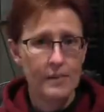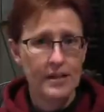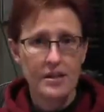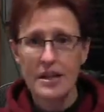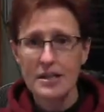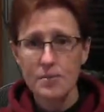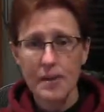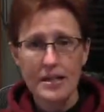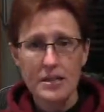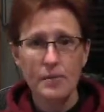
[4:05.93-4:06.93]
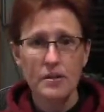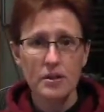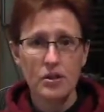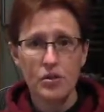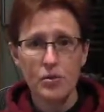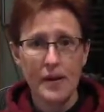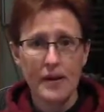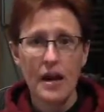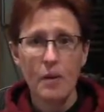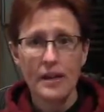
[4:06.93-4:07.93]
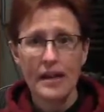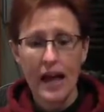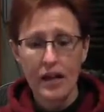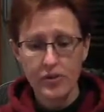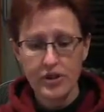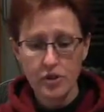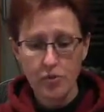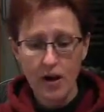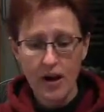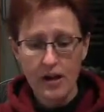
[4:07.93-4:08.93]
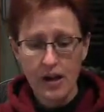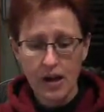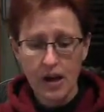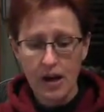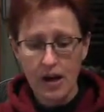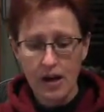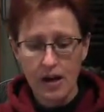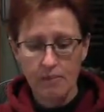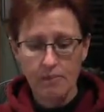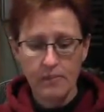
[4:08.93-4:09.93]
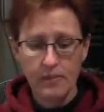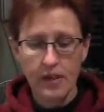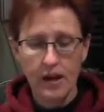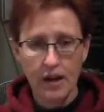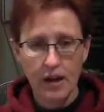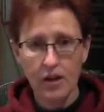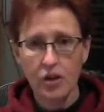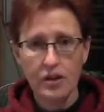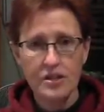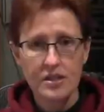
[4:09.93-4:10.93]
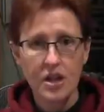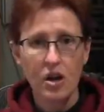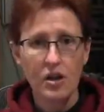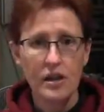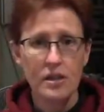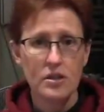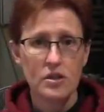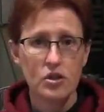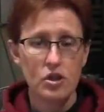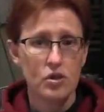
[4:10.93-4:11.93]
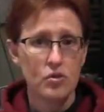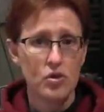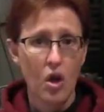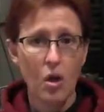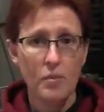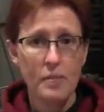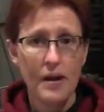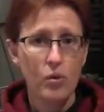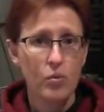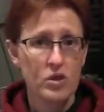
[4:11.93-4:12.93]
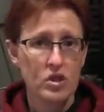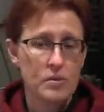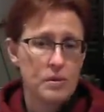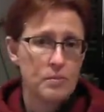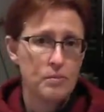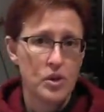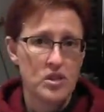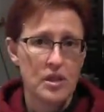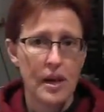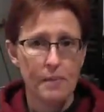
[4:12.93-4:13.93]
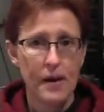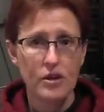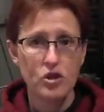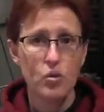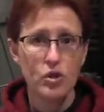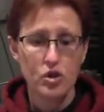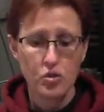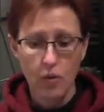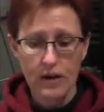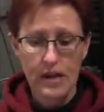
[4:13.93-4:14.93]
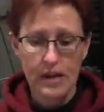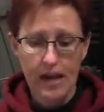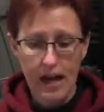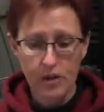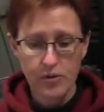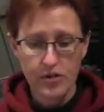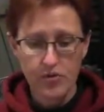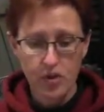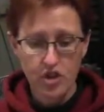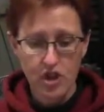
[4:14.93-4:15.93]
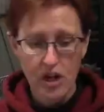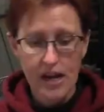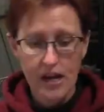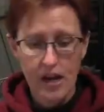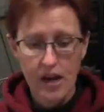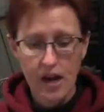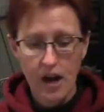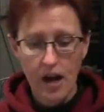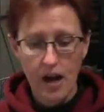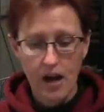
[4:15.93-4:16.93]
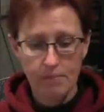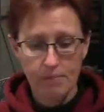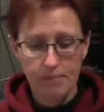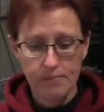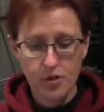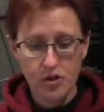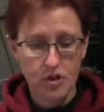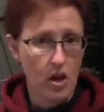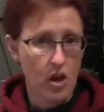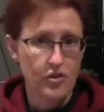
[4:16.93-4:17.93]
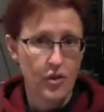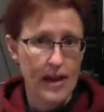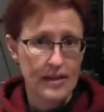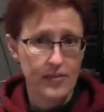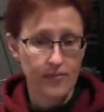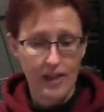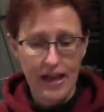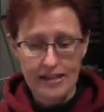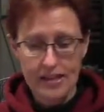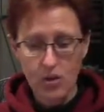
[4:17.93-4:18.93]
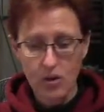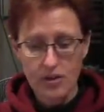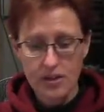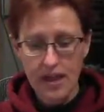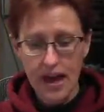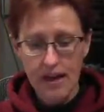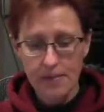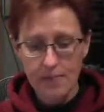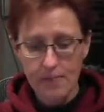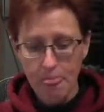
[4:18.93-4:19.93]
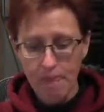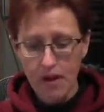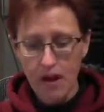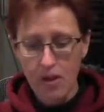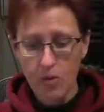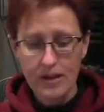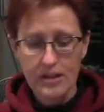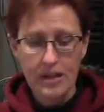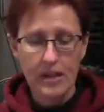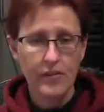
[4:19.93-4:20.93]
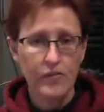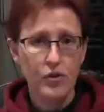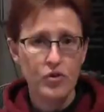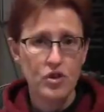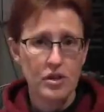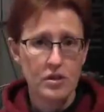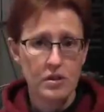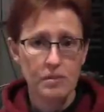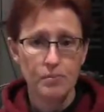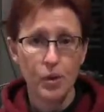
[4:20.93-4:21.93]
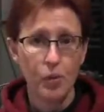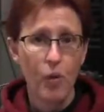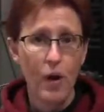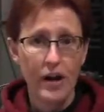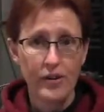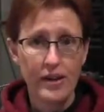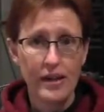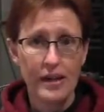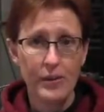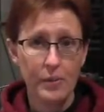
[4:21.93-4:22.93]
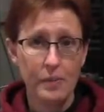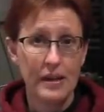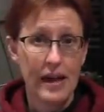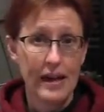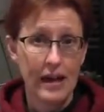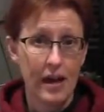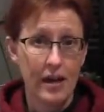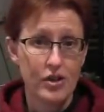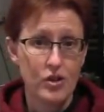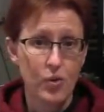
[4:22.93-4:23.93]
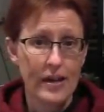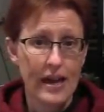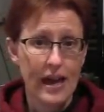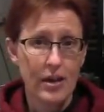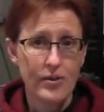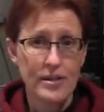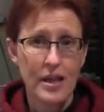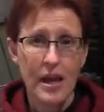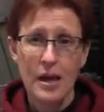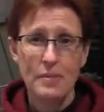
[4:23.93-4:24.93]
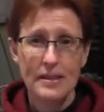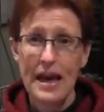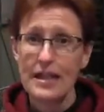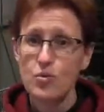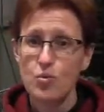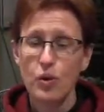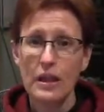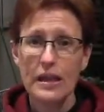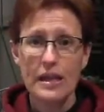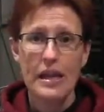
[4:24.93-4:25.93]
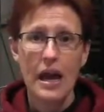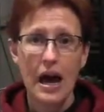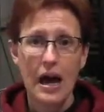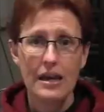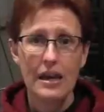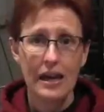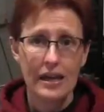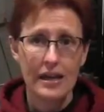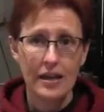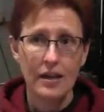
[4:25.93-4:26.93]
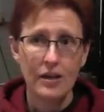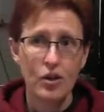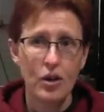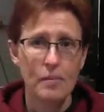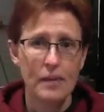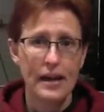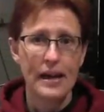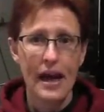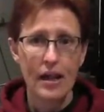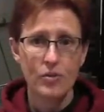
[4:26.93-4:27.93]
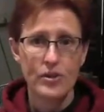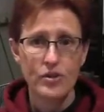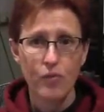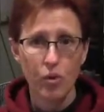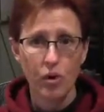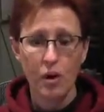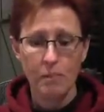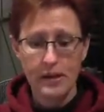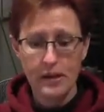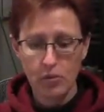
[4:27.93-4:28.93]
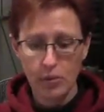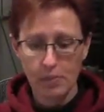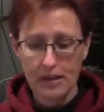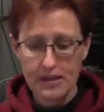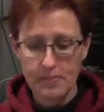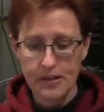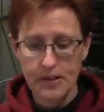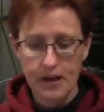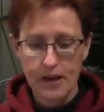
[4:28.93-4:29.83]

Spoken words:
It's customizable, depending on how many calories you want. A good start is to use almond milk, which puts it at about 220 calories for a shake. You could also add some flaxseed oil to that. Otherwise, if you just put water in it, it would be like at 120 calories, but that's really not a good amount of calories for a meal replacement.